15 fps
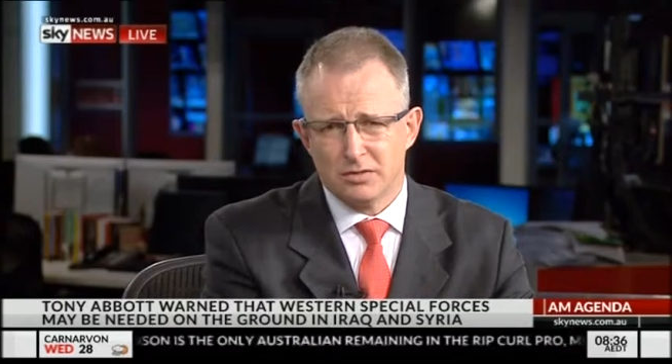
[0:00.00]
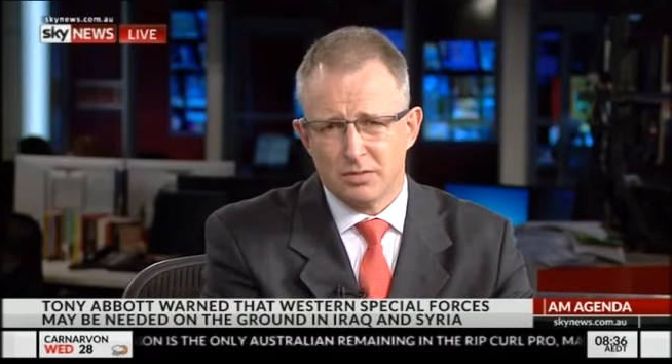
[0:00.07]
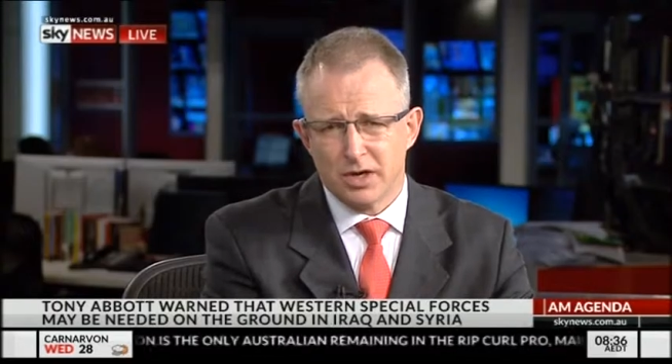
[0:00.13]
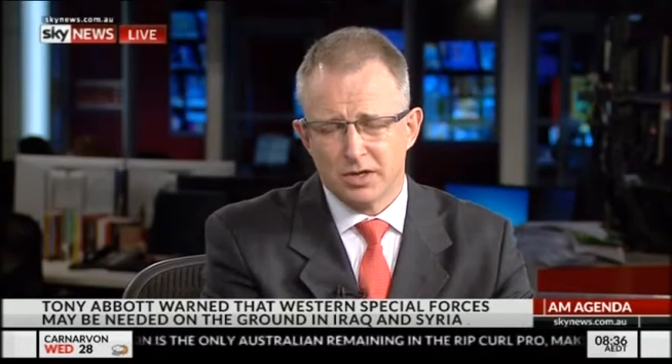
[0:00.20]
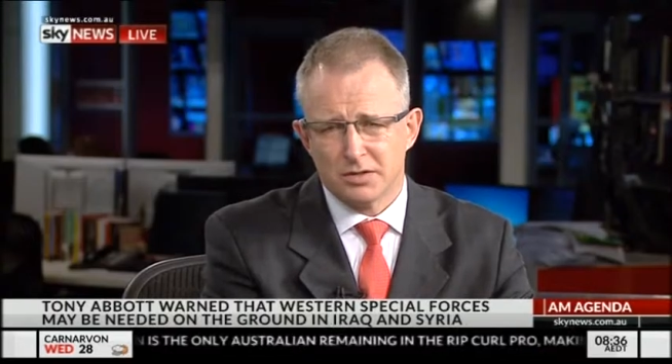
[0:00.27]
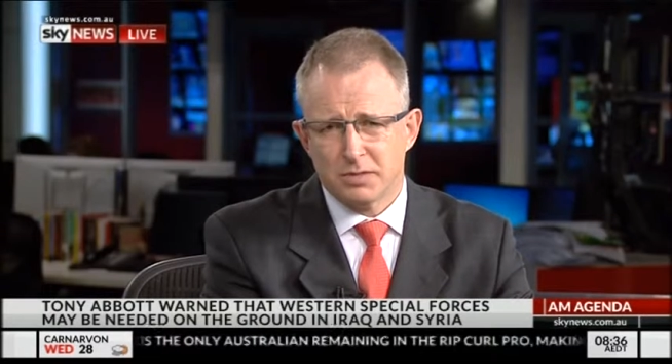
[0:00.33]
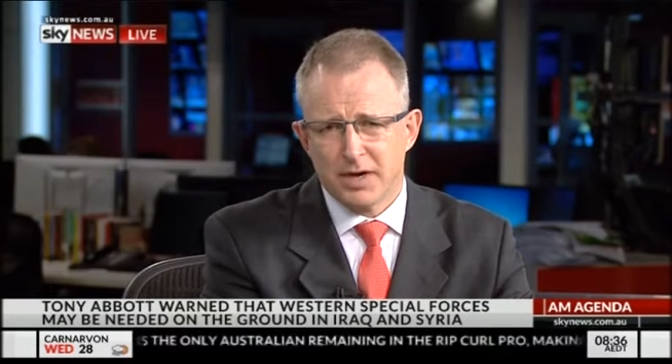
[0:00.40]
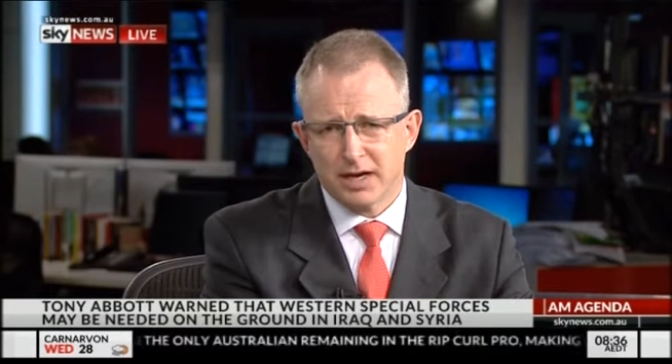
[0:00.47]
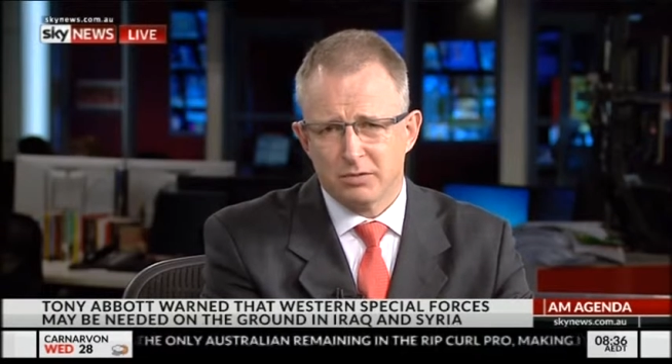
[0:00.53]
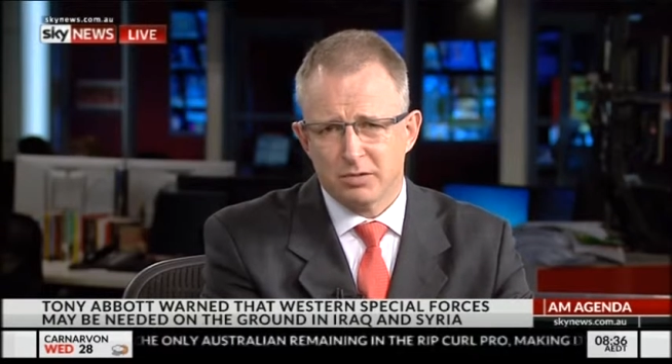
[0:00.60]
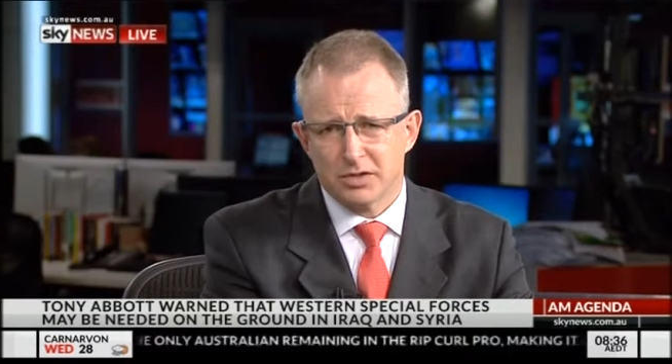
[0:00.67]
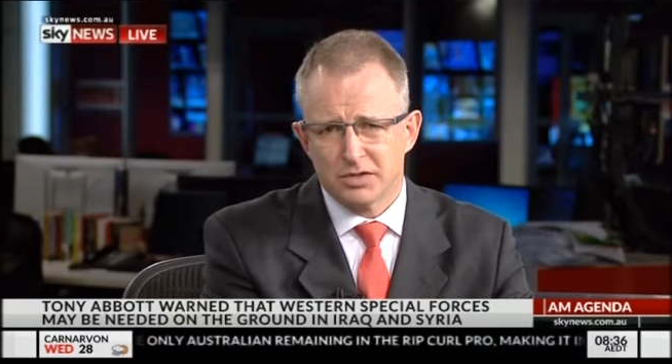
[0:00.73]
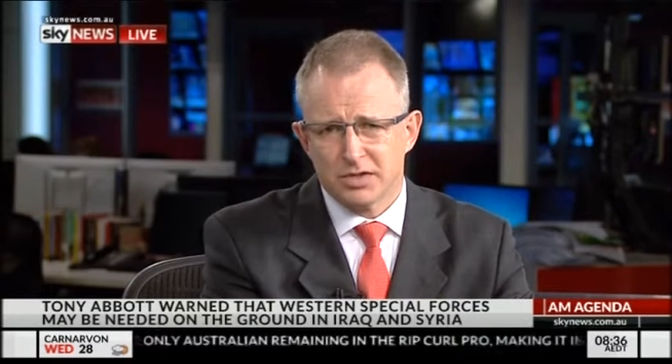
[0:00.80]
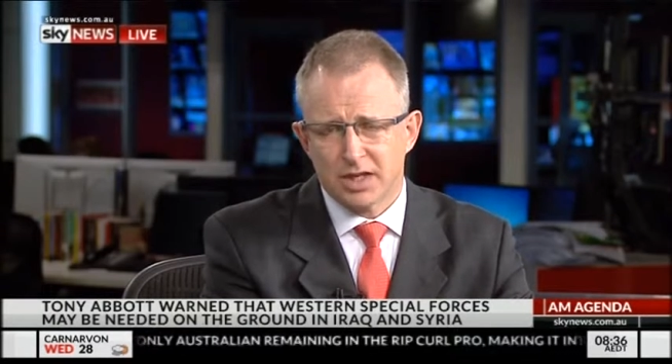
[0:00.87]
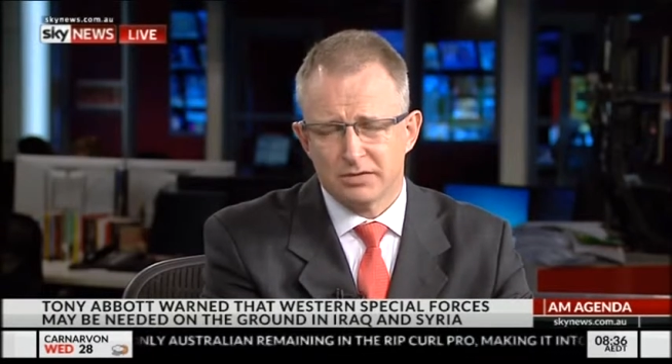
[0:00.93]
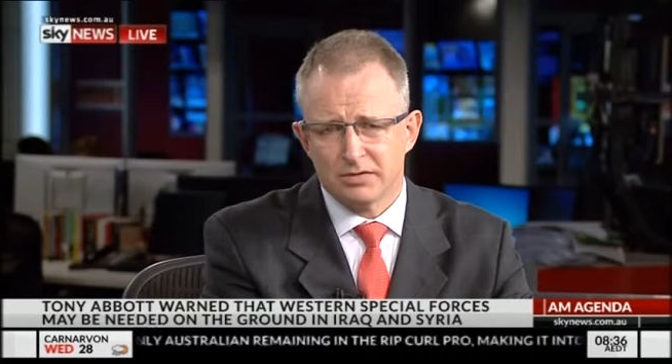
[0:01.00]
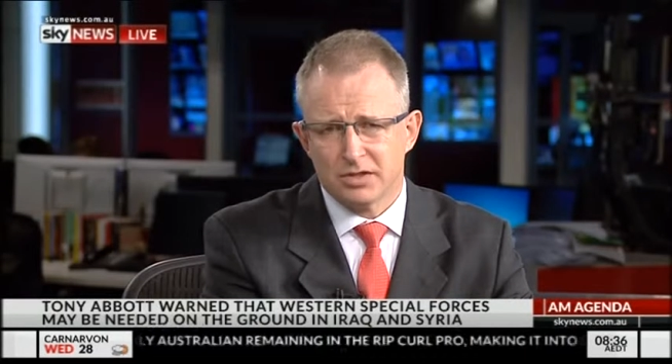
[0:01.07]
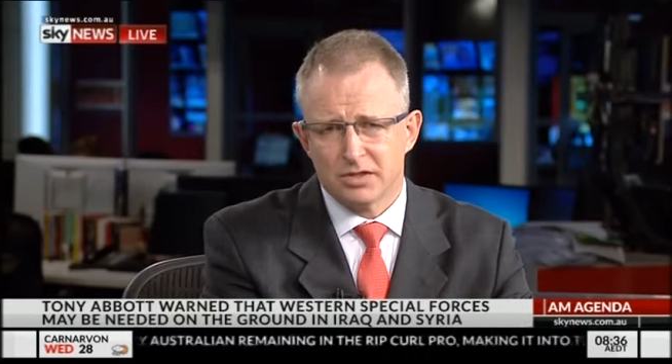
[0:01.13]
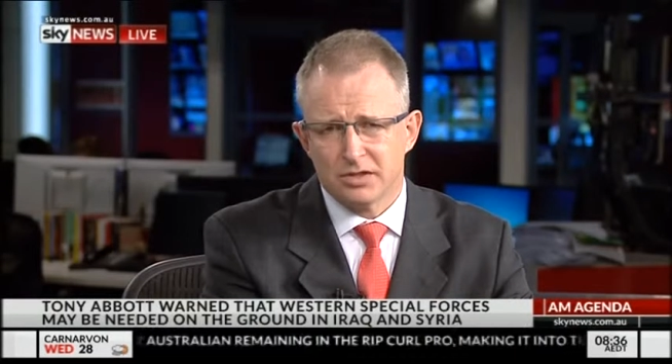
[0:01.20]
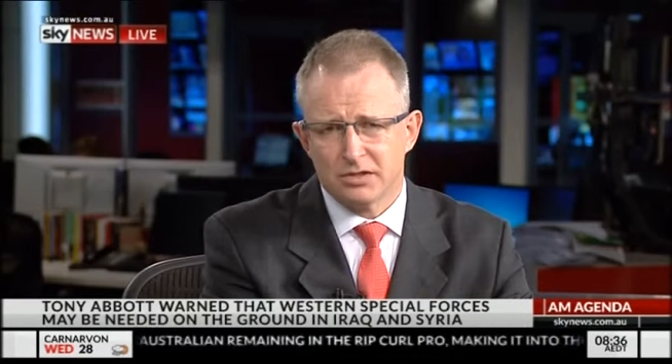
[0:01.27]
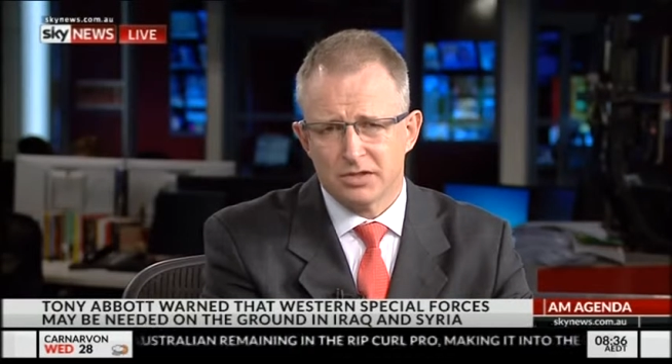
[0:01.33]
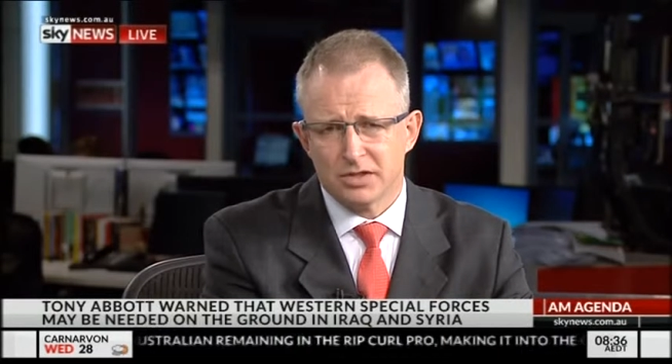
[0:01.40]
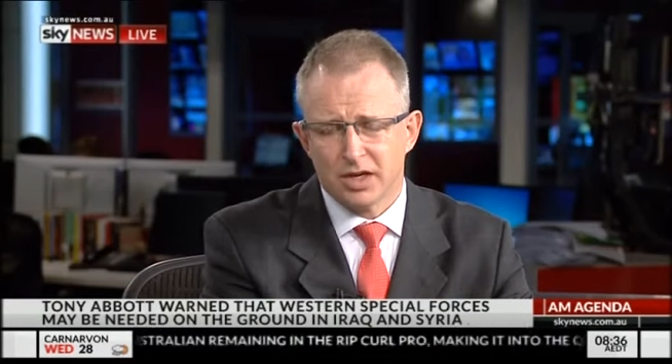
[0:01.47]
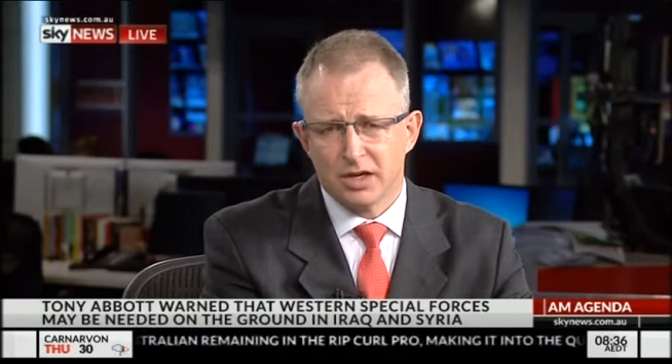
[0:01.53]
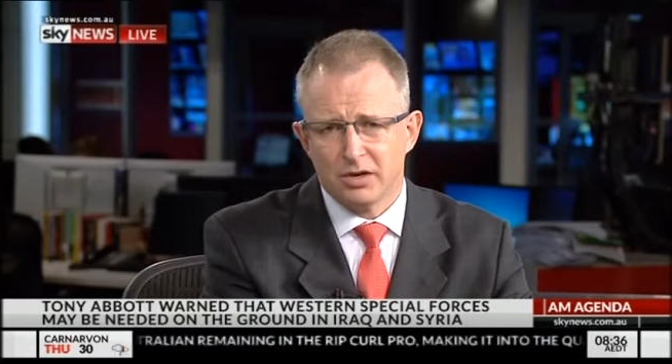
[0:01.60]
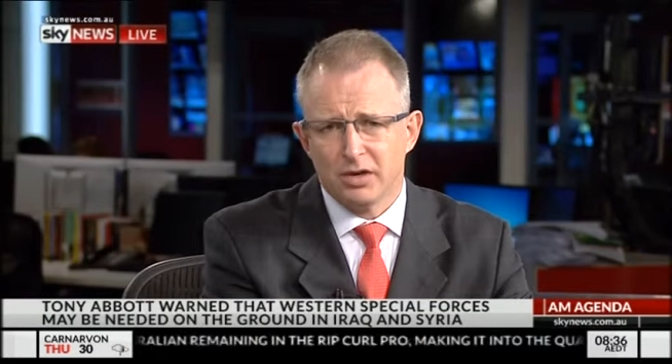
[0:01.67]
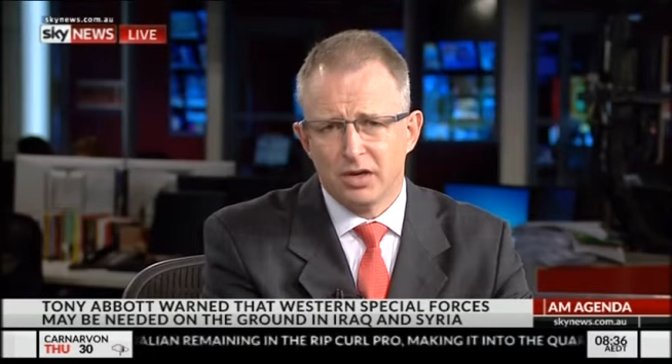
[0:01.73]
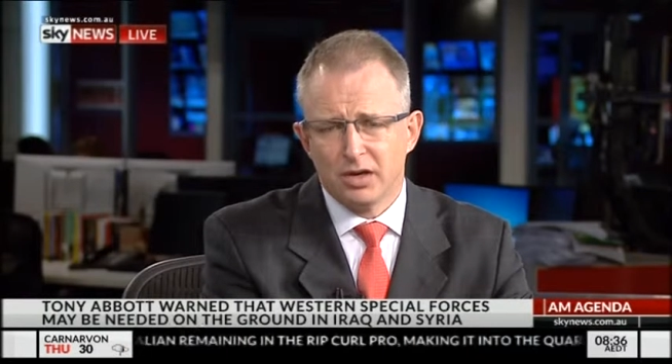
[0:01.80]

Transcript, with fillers: boats back where safe to do so,